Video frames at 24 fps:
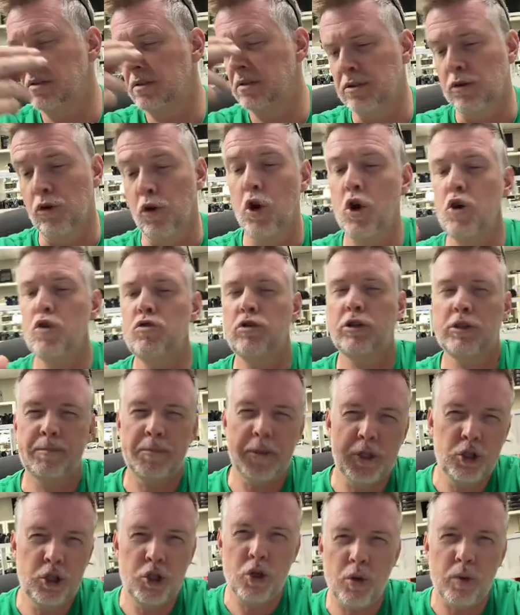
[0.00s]
you should
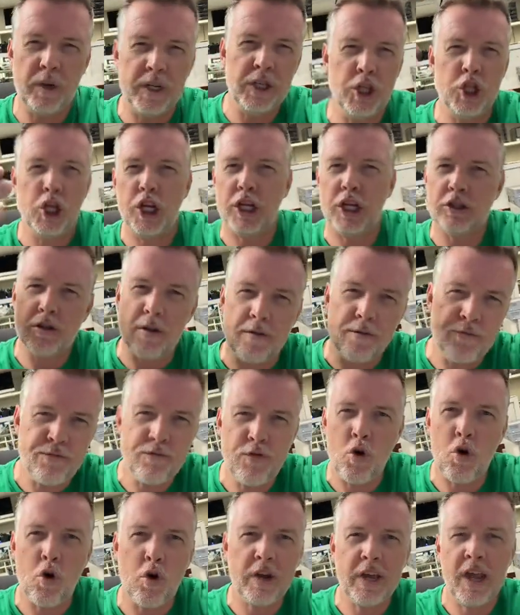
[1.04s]
be doing this in
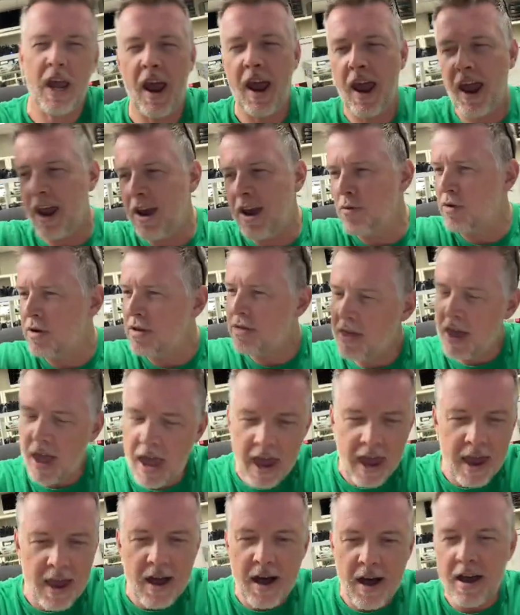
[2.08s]
4K with
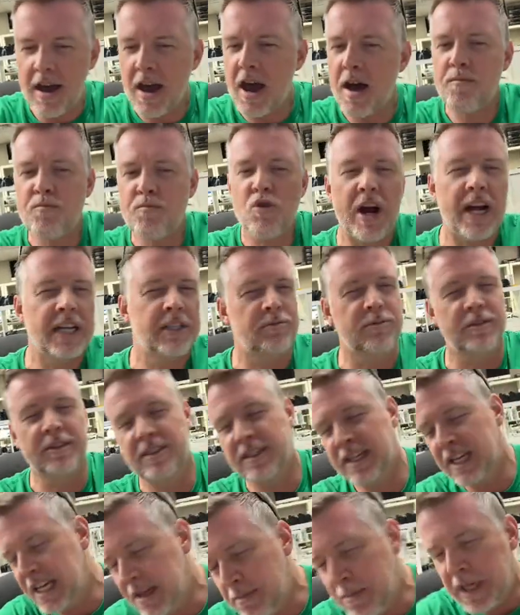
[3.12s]
AI upres, with
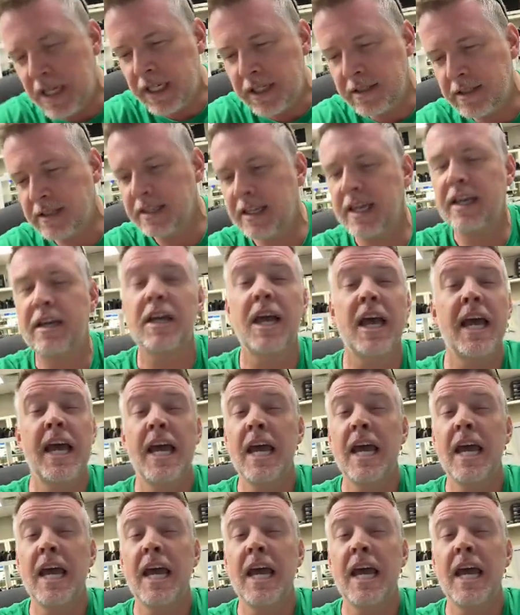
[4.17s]
TBC.